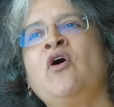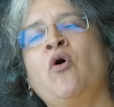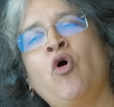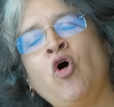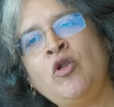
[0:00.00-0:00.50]
a
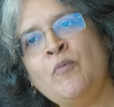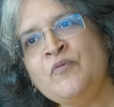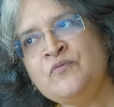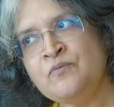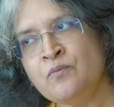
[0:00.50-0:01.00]
whole
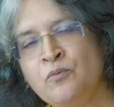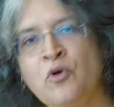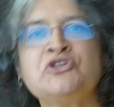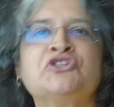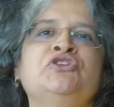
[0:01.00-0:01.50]

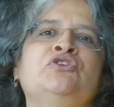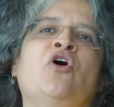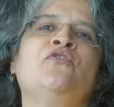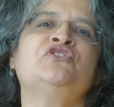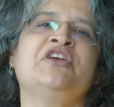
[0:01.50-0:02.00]
motion
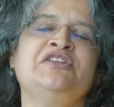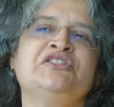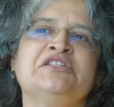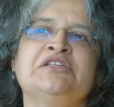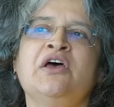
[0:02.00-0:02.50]
of
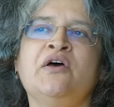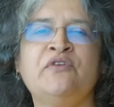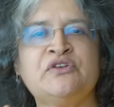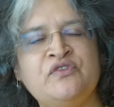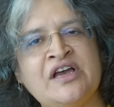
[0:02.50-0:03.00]
changes
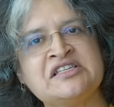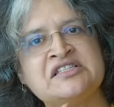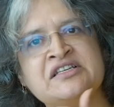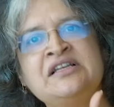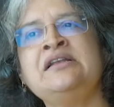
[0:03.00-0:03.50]
which we are
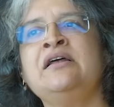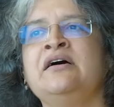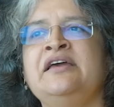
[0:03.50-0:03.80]
still